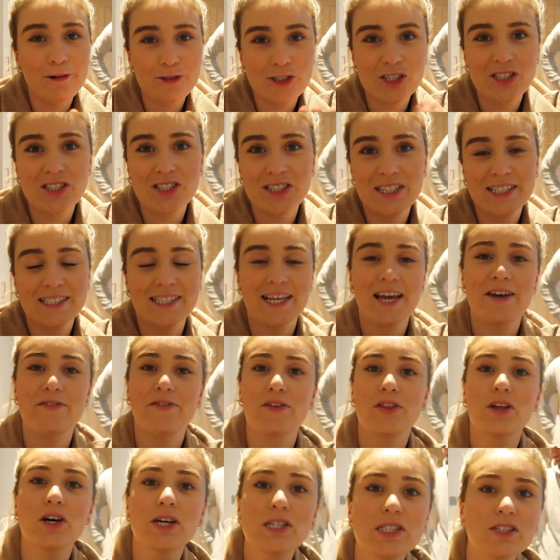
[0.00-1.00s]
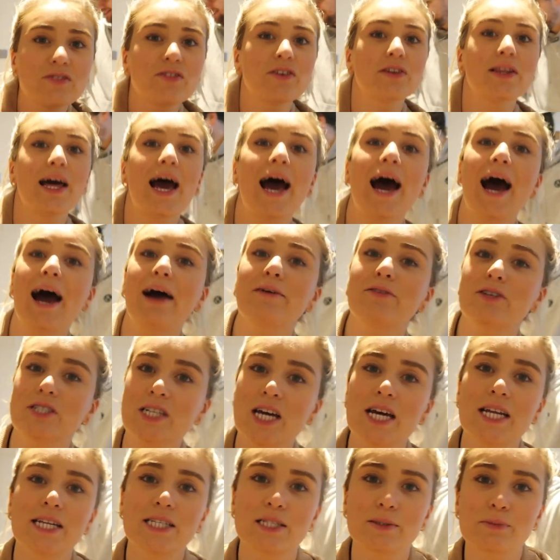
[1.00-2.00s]
I was just going to say, for those of you that are
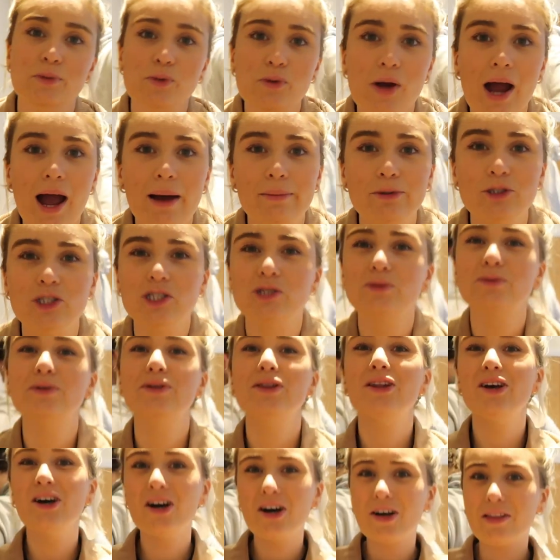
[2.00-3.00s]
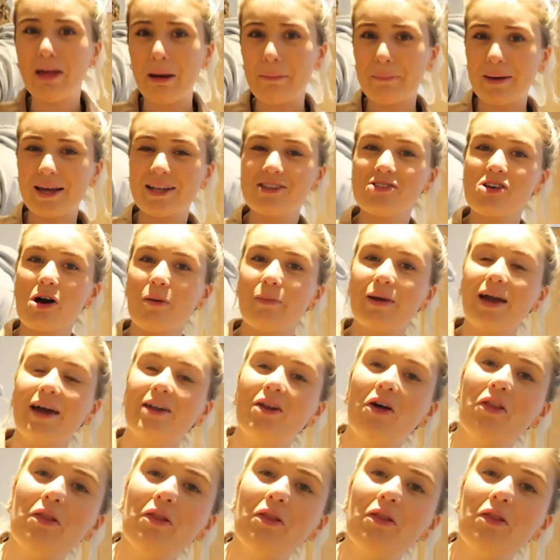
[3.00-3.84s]
returning subscribers, you will know that me and Tommy are